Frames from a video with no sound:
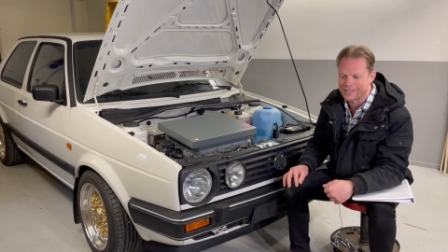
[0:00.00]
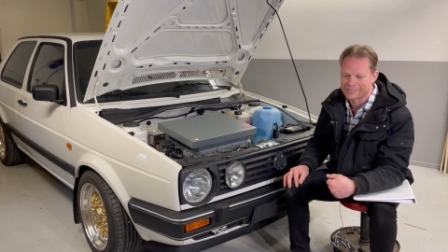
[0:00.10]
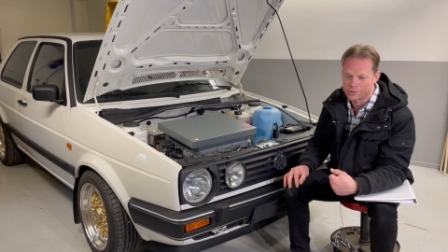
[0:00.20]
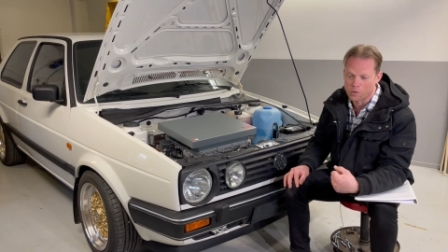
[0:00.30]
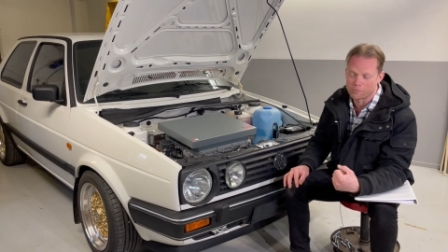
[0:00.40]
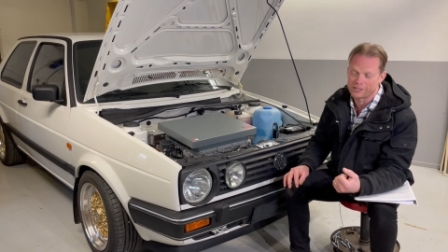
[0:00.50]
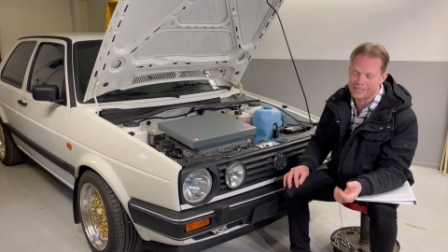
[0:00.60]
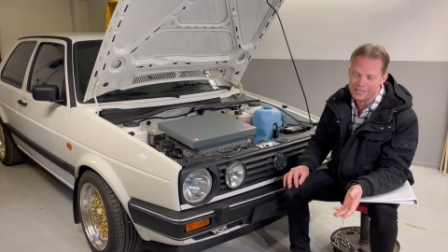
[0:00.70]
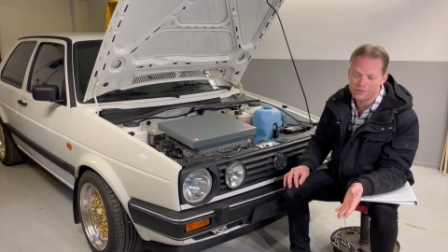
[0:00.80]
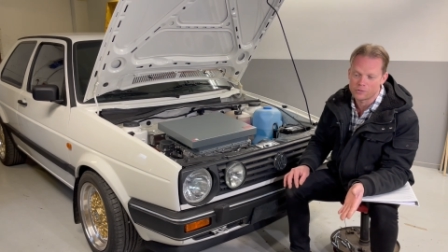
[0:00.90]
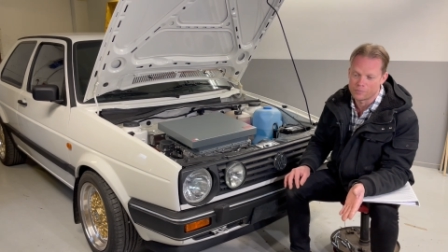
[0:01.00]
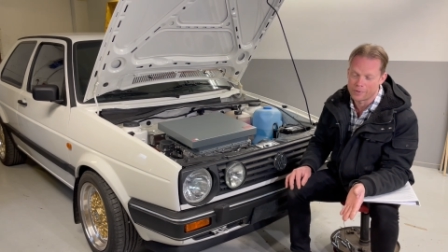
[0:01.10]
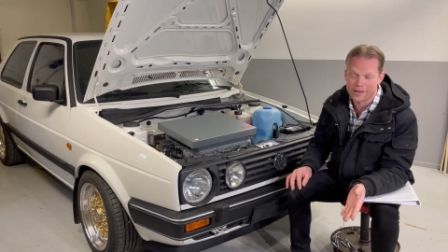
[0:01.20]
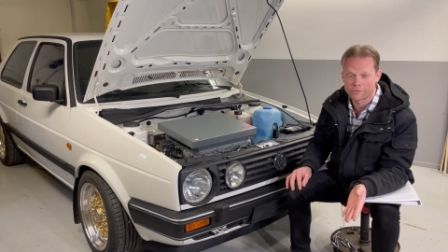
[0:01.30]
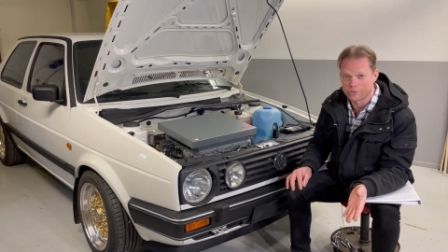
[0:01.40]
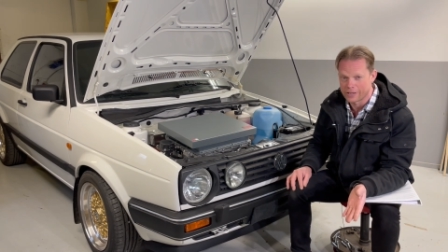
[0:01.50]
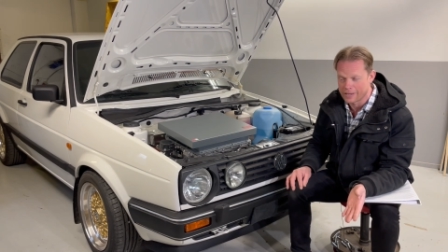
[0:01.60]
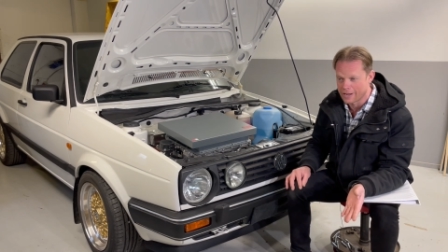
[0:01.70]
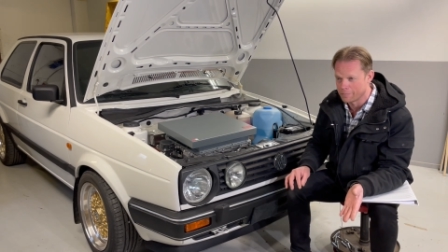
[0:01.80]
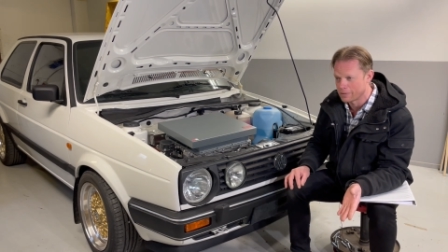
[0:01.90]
that goes into the battery again,